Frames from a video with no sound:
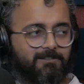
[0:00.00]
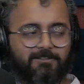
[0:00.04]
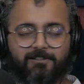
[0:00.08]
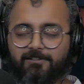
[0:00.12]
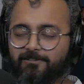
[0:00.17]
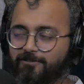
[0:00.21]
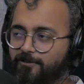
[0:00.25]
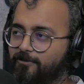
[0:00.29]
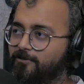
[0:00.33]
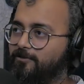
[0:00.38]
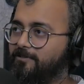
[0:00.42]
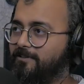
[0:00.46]
I was
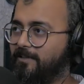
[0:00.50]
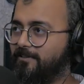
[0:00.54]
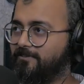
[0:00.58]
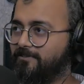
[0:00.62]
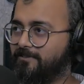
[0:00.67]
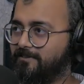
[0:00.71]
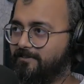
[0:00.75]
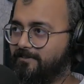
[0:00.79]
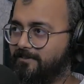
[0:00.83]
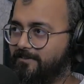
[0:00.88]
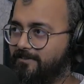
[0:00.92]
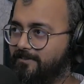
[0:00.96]
also
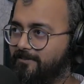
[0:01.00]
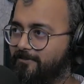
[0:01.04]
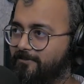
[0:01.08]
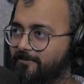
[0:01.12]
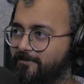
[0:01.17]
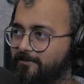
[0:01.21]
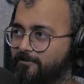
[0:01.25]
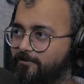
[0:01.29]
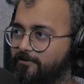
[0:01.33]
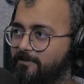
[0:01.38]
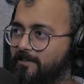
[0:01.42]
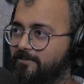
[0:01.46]
2000.
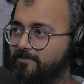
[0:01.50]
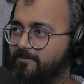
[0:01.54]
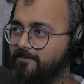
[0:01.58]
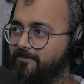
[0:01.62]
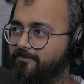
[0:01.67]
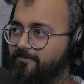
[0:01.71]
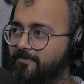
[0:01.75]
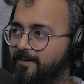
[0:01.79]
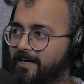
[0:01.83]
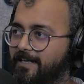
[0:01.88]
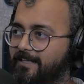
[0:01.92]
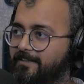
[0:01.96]
So
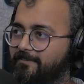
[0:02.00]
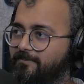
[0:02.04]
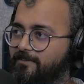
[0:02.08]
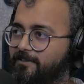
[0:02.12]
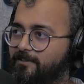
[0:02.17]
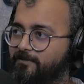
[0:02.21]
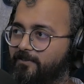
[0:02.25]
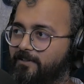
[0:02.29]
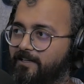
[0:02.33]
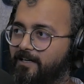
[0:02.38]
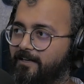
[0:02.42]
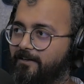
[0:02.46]

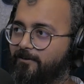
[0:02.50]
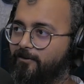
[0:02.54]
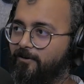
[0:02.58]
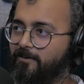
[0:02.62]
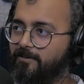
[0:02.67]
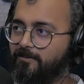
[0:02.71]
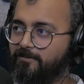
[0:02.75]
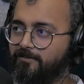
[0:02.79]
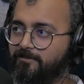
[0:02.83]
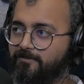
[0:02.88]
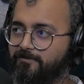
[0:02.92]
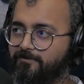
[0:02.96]
2005 is when I
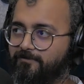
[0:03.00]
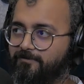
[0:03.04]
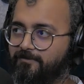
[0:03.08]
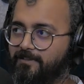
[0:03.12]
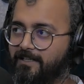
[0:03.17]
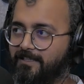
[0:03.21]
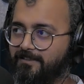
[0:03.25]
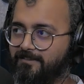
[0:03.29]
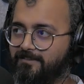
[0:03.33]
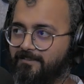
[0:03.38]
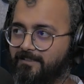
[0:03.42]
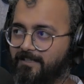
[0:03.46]
got out
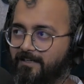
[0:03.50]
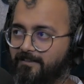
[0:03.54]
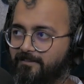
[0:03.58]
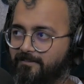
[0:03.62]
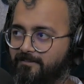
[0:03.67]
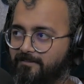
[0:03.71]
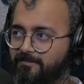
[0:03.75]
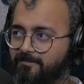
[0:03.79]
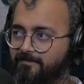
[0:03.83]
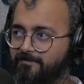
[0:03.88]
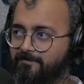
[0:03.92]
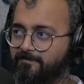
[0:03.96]
of 10th
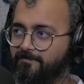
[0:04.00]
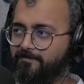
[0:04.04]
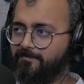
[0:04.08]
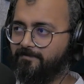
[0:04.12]
standard.